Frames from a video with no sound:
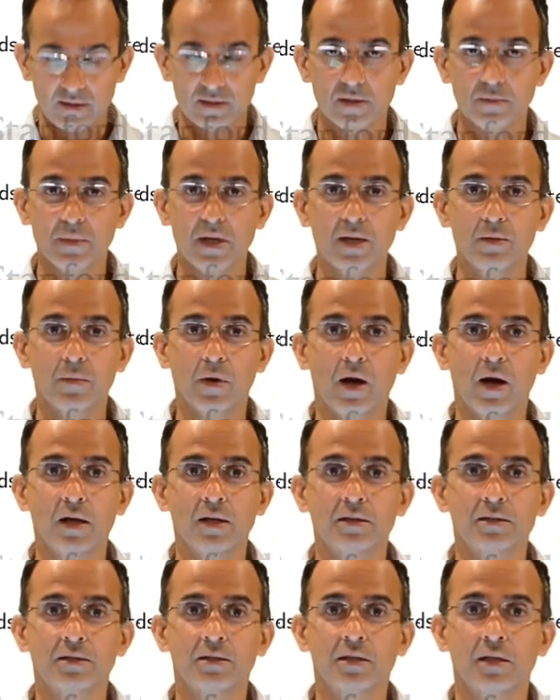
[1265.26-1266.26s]
to
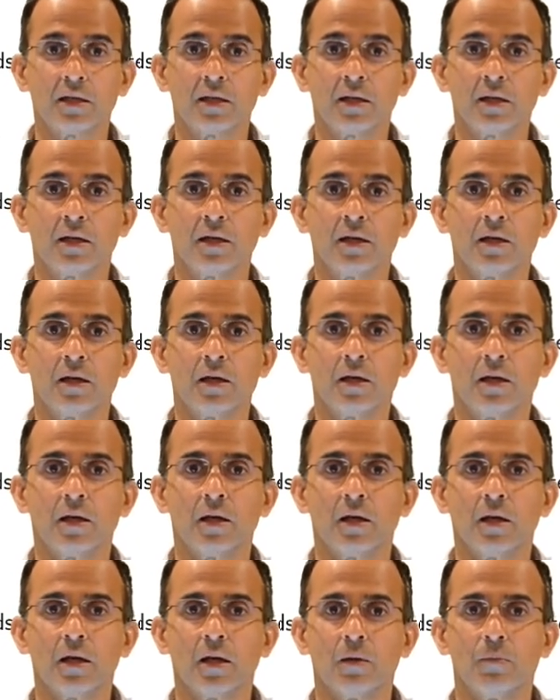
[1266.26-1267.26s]
minimize the
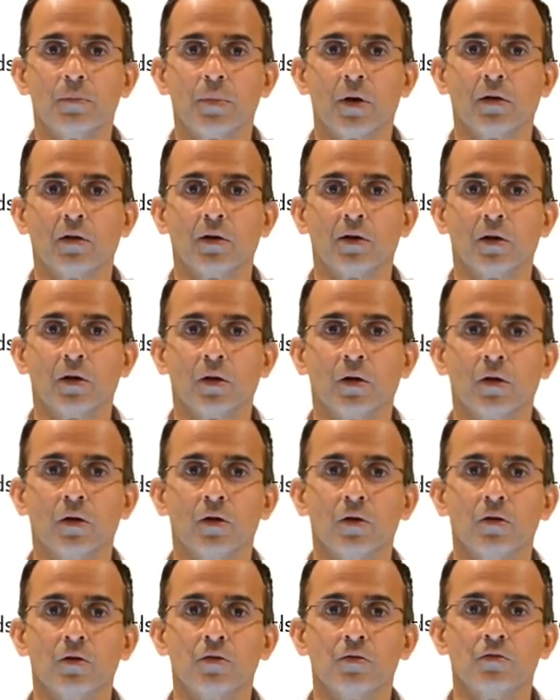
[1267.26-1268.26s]
empirical
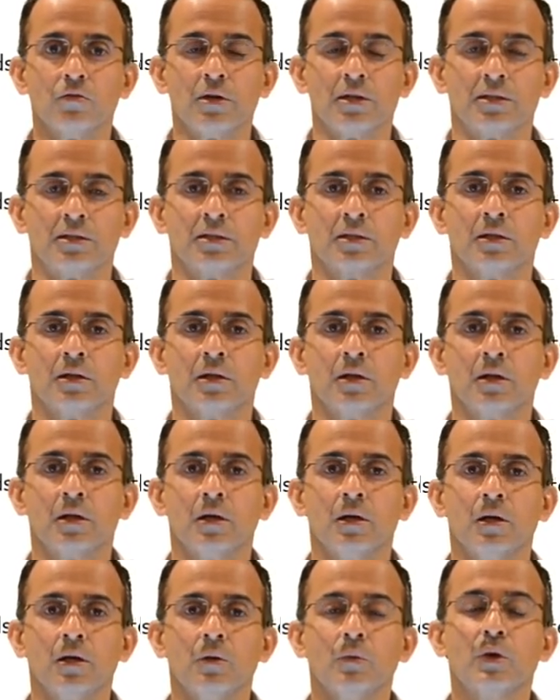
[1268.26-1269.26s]
risk
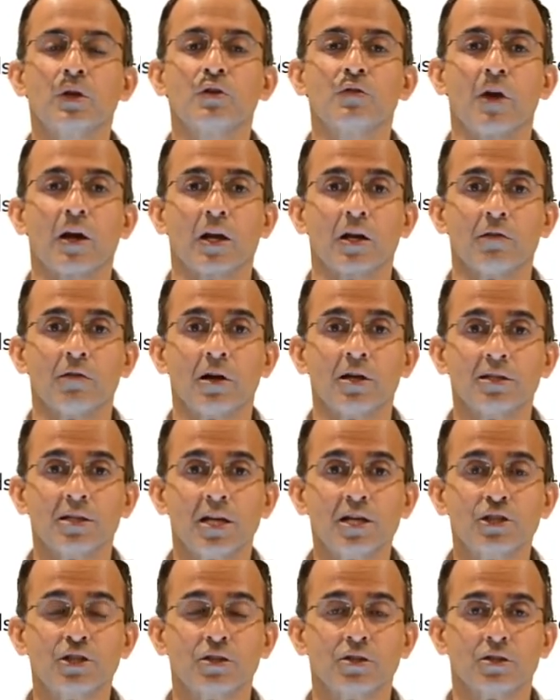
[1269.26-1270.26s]
with a
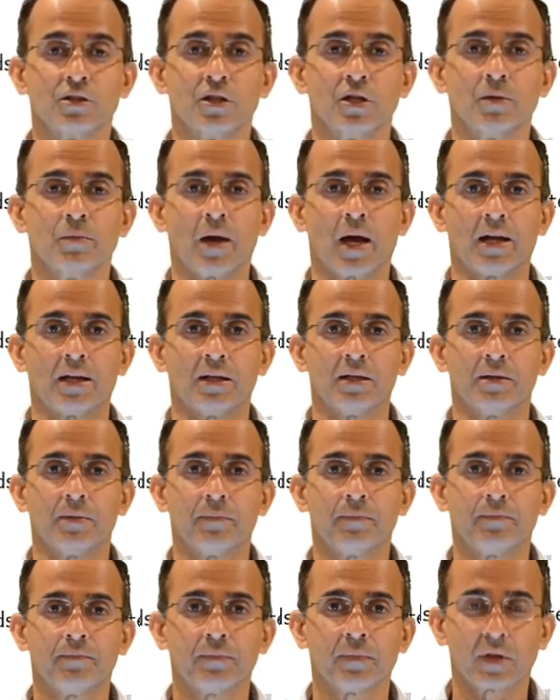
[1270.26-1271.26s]
regularization term added.
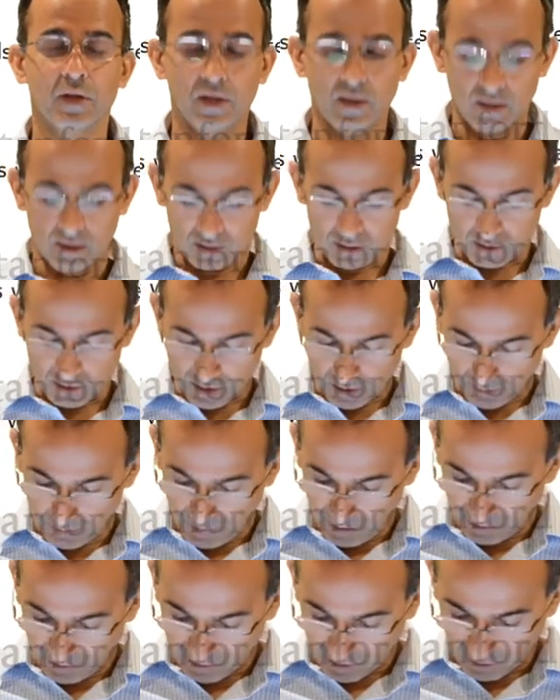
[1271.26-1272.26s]
So the
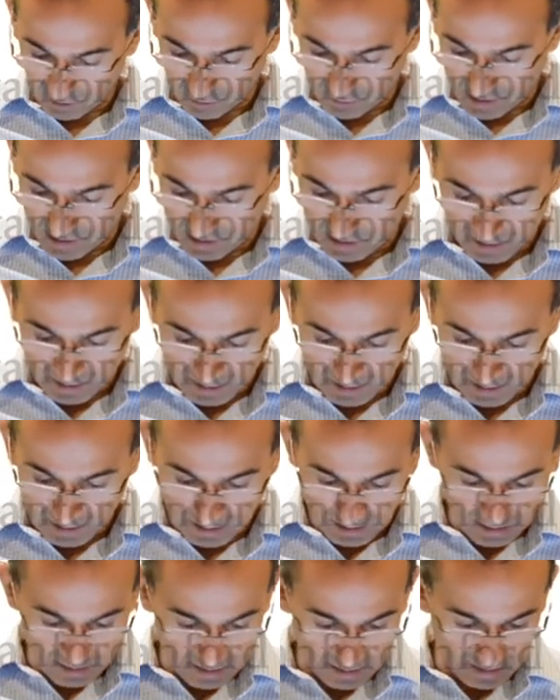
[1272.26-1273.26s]
empirical risk
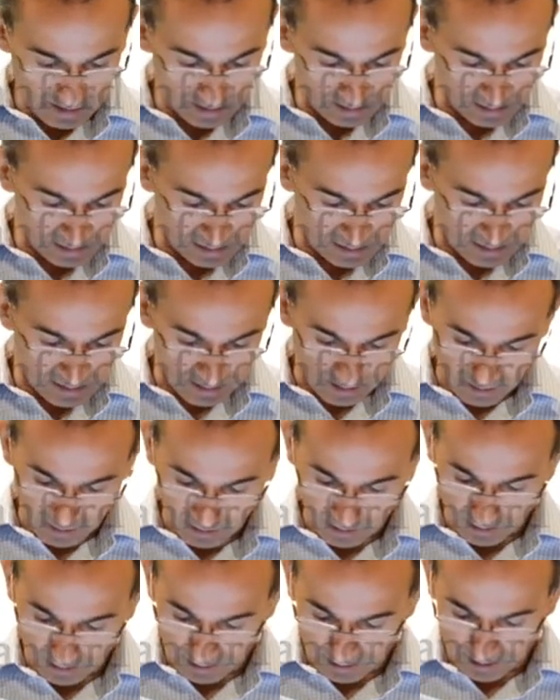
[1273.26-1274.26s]
is,
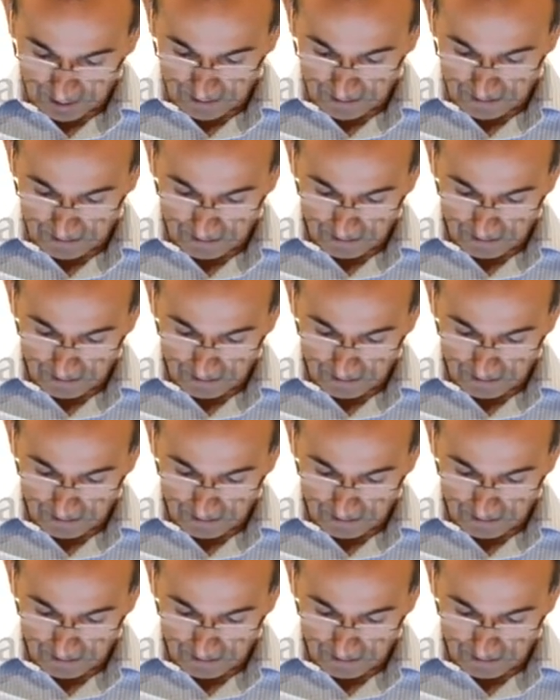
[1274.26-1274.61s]
uh,